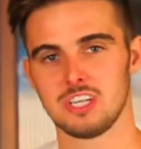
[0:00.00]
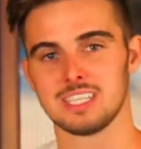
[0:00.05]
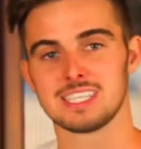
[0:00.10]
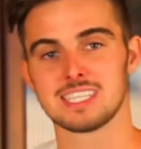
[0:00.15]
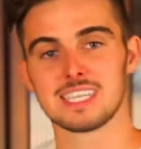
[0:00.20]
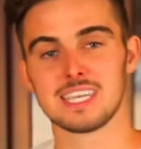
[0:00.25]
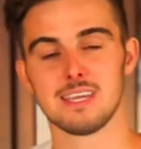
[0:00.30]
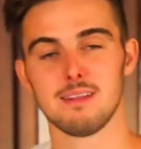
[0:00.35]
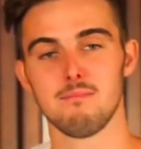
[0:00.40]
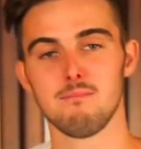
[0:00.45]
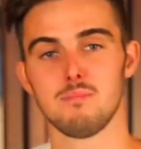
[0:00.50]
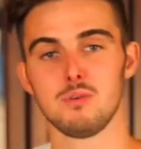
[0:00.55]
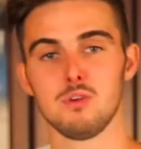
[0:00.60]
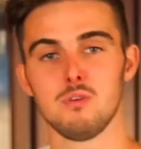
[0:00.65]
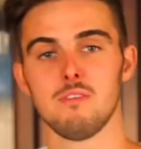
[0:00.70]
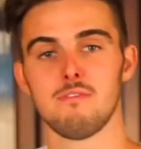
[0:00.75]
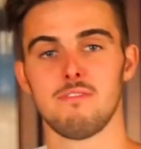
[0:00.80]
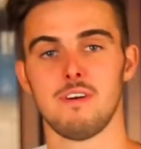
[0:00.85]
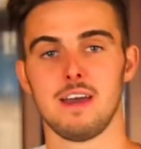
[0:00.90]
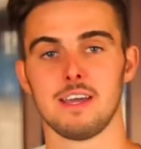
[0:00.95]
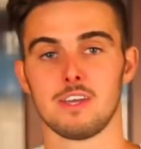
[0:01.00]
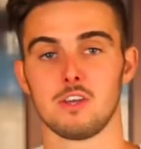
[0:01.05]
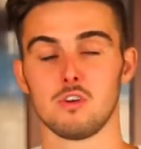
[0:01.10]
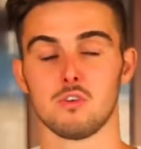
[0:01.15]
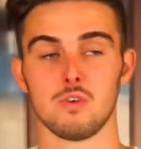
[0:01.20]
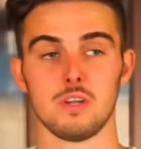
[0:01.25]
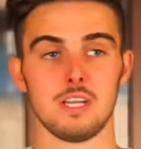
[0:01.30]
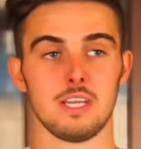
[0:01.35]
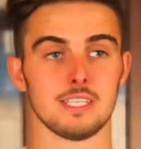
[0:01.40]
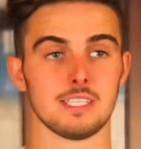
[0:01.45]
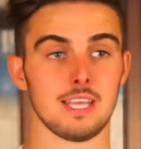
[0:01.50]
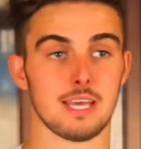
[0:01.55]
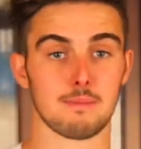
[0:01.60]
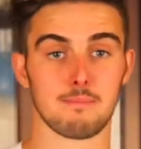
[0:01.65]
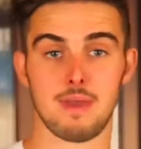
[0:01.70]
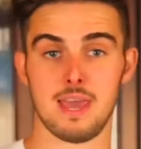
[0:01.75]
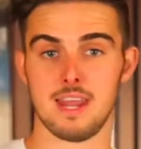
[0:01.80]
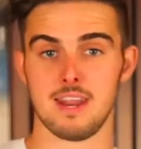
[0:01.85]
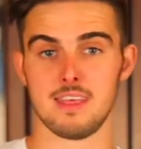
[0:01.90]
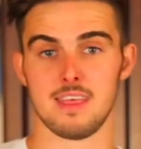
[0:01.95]
skin-beautifying ingredients like
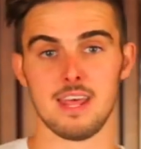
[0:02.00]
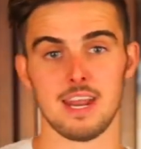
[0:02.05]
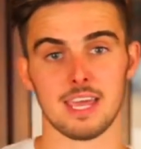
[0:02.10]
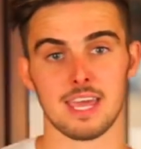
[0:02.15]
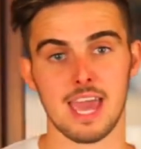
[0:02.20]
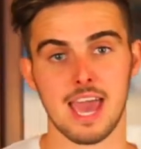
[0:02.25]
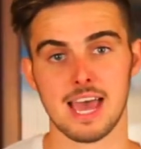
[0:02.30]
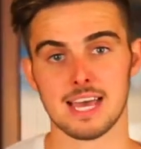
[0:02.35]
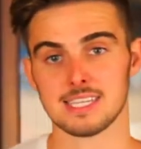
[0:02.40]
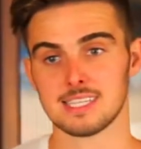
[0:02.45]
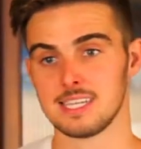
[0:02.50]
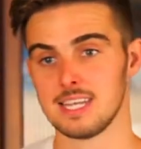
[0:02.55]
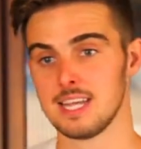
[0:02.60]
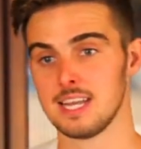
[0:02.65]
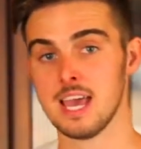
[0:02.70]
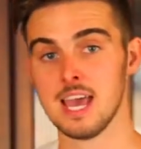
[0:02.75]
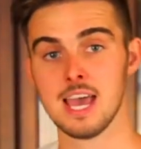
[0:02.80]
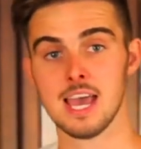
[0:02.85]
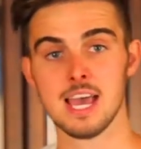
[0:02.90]
pantothenic acid,